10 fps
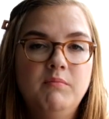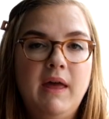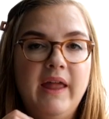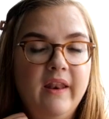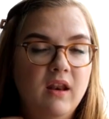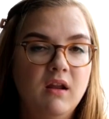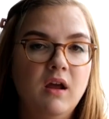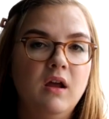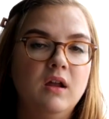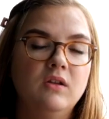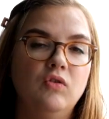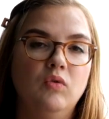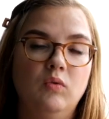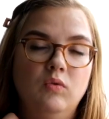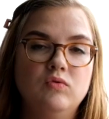pen
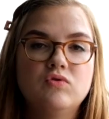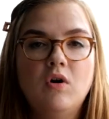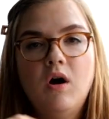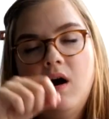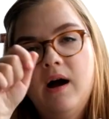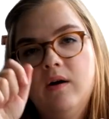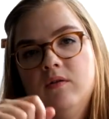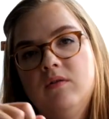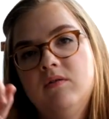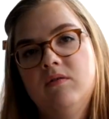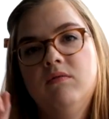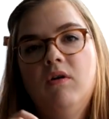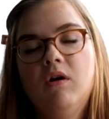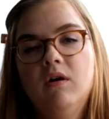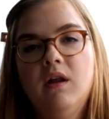to draw out
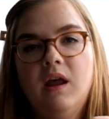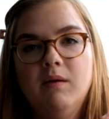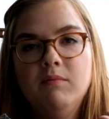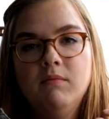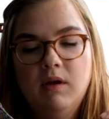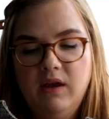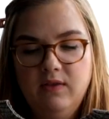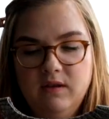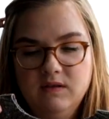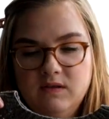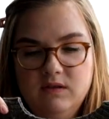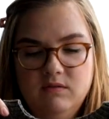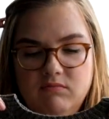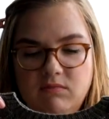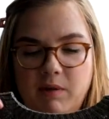her name in this
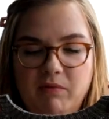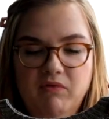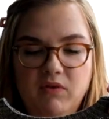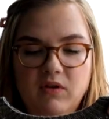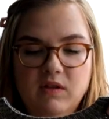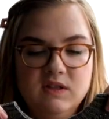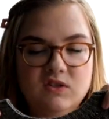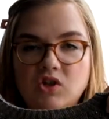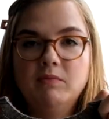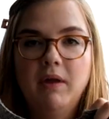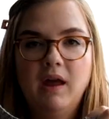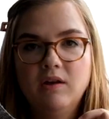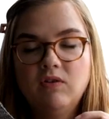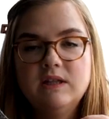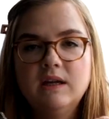type of font. This is just my
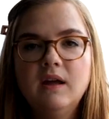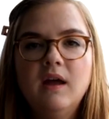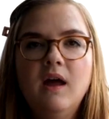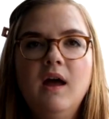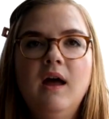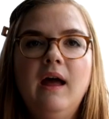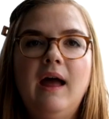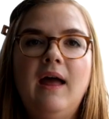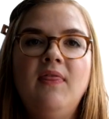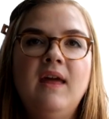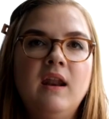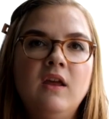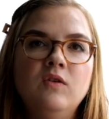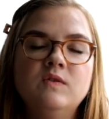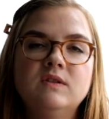handwriting. And then I
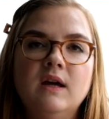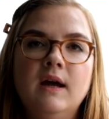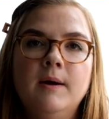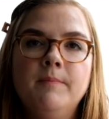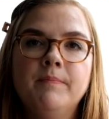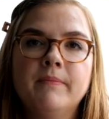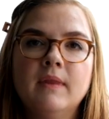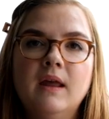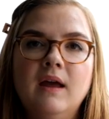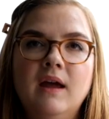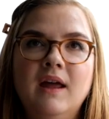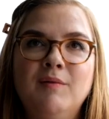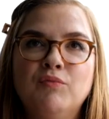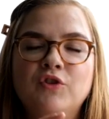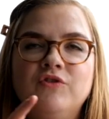used um, an
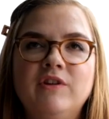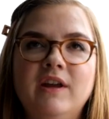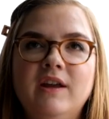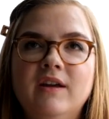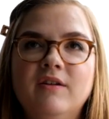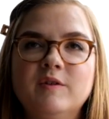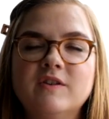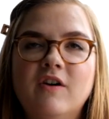embroidery, what's it